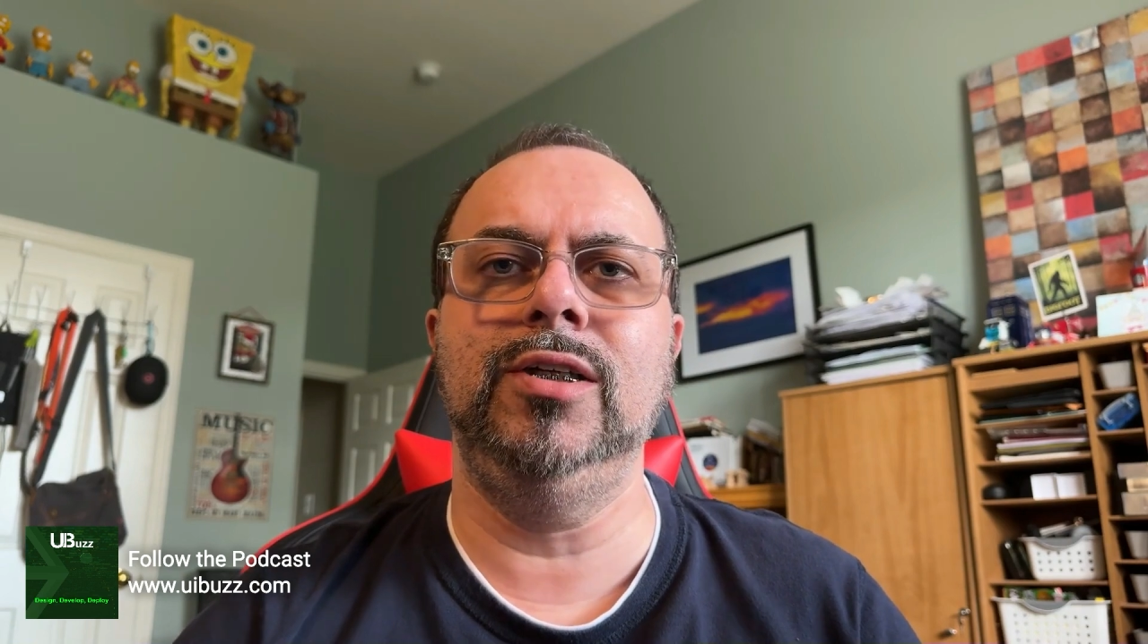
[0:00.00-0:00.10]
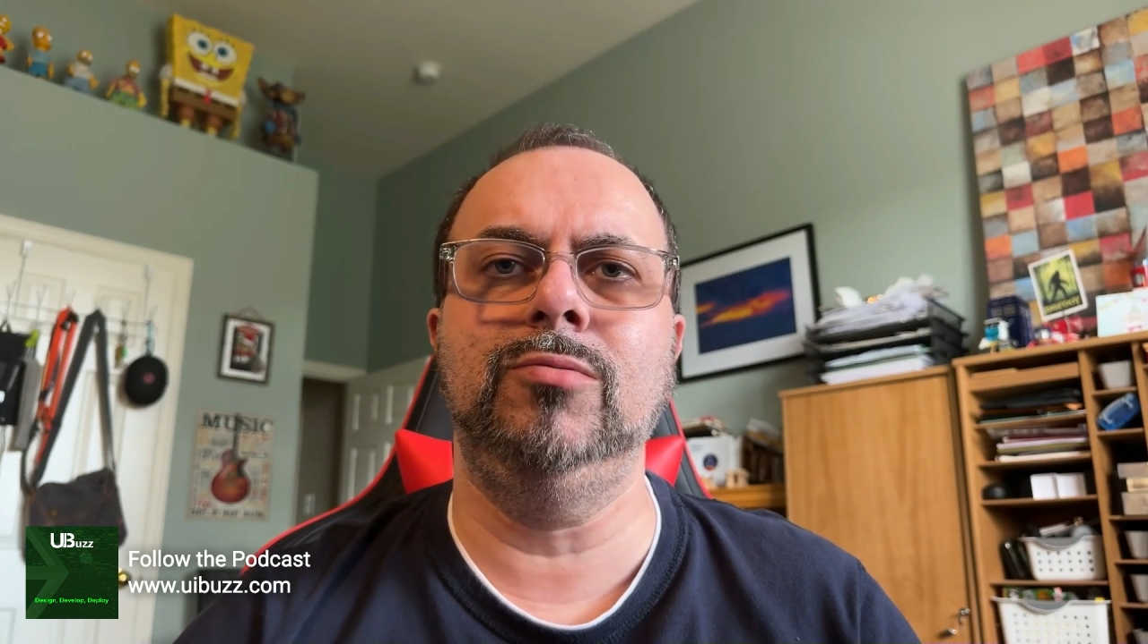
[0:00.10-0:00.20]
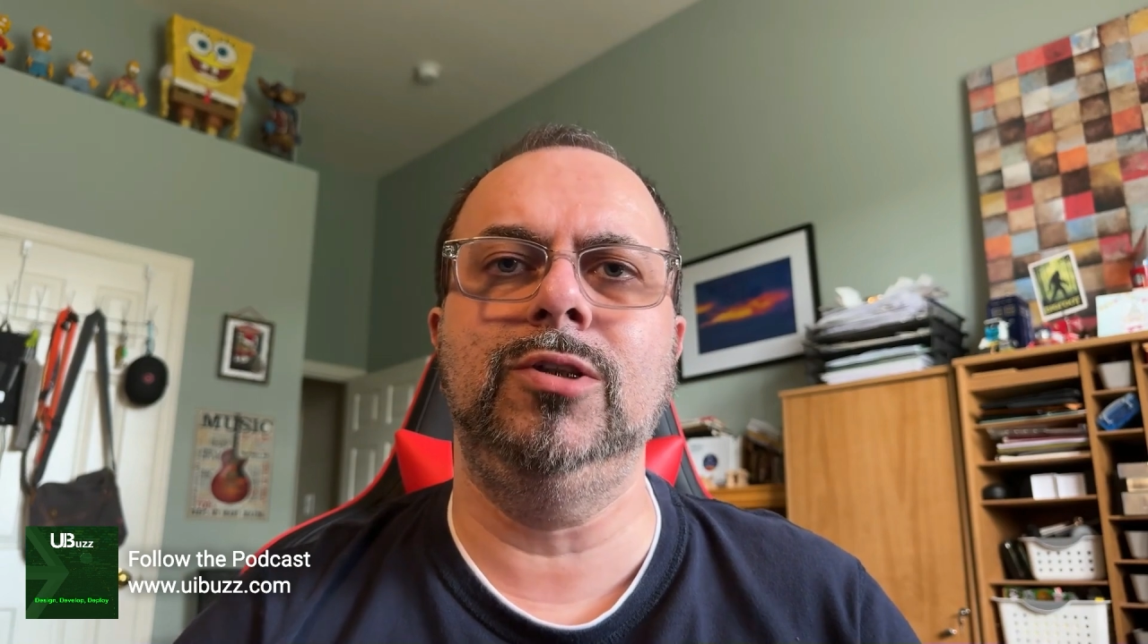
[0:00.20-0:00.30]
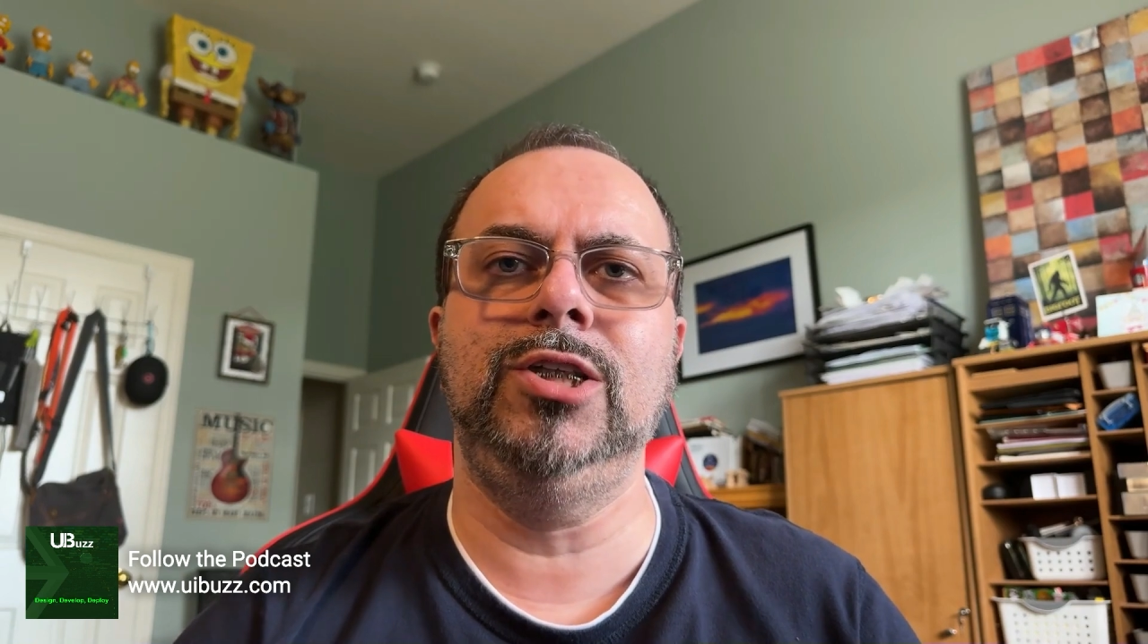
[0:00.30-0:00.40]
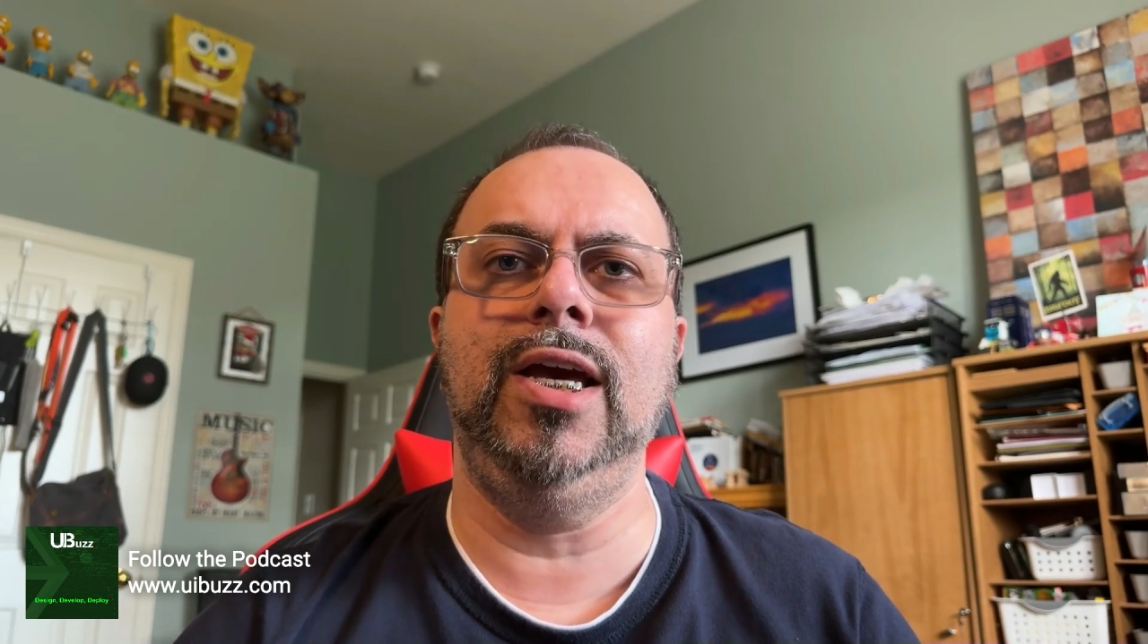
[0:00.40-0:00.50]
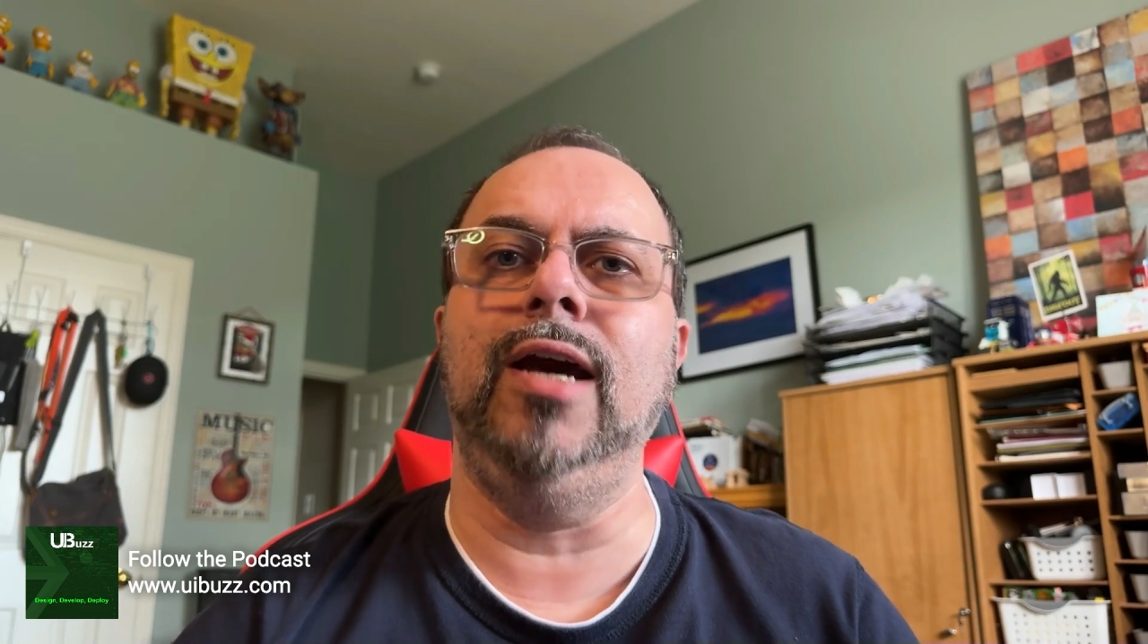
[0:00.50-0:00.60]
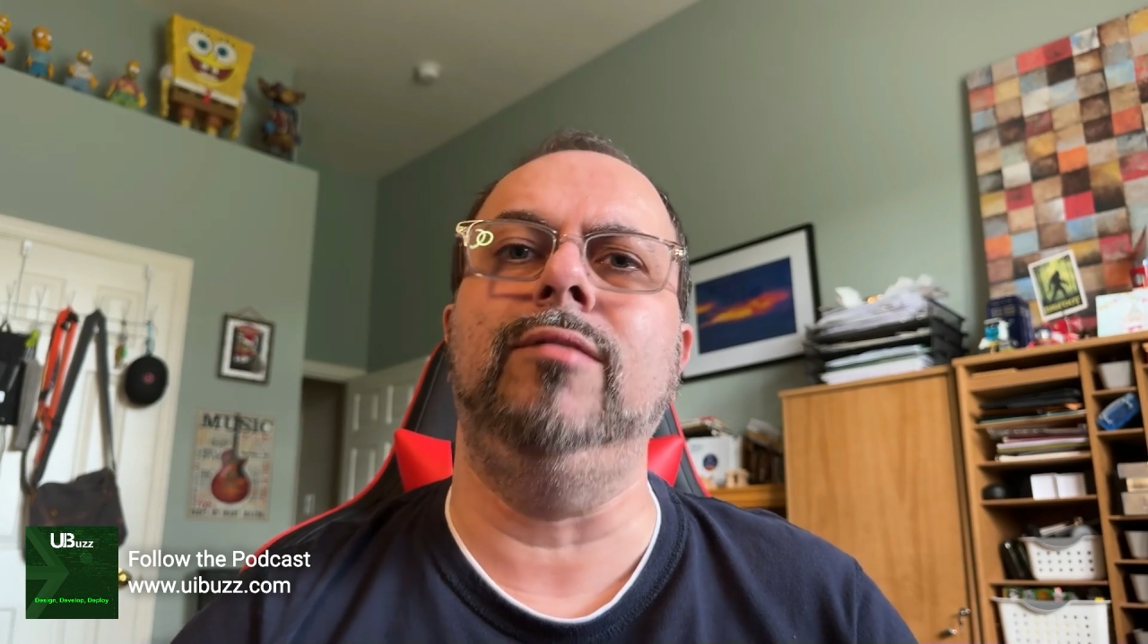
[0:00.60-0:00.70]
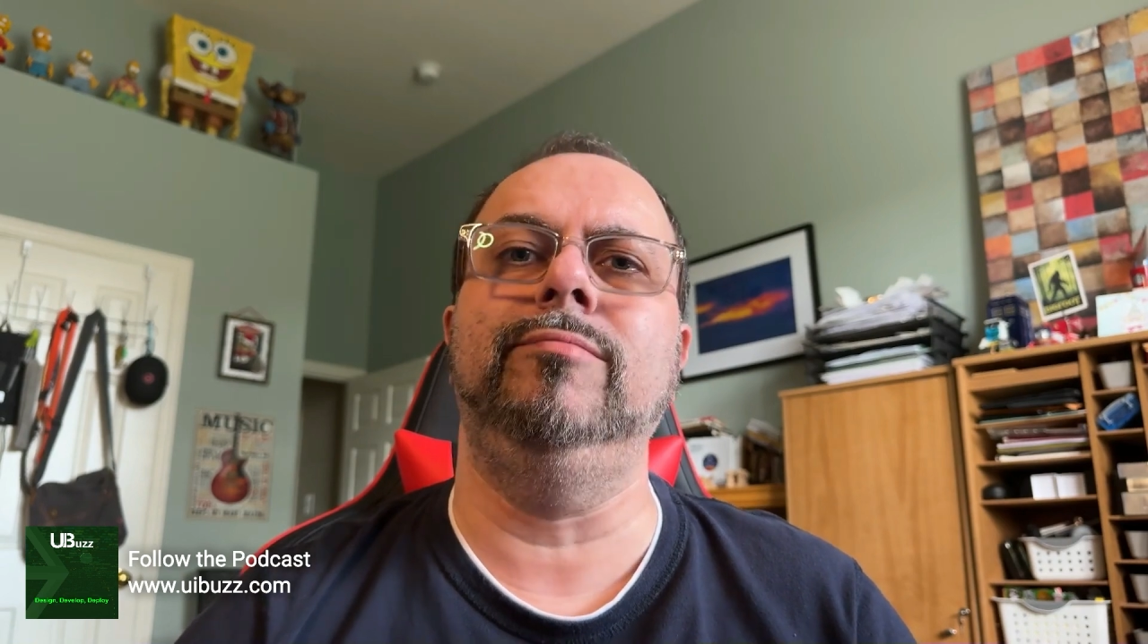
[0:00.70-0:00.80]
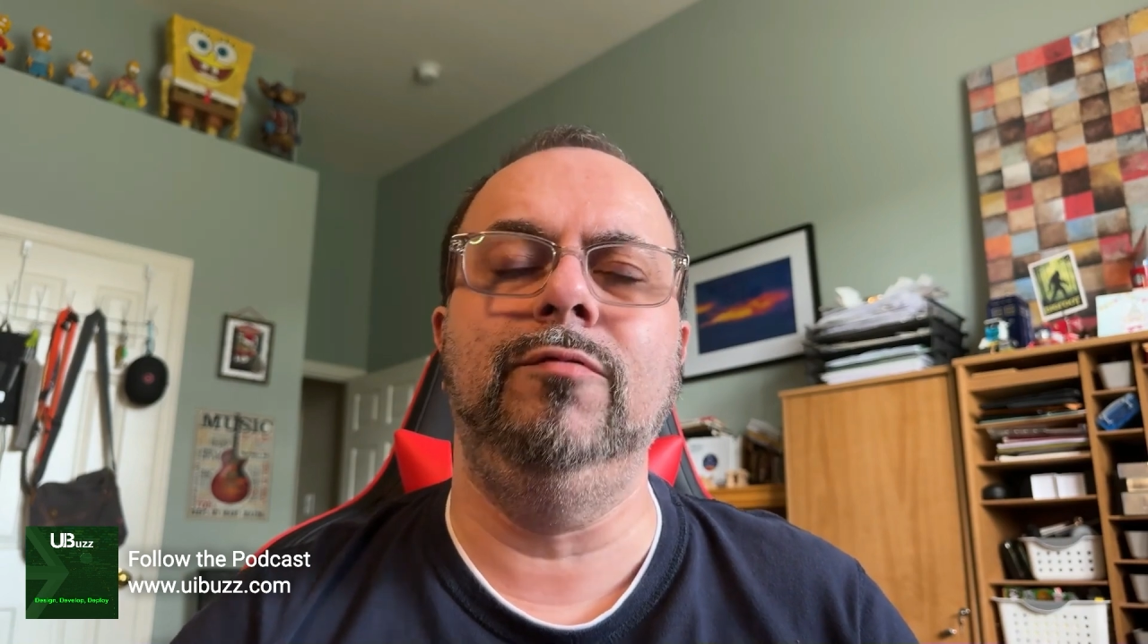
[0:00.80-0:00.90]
is what you get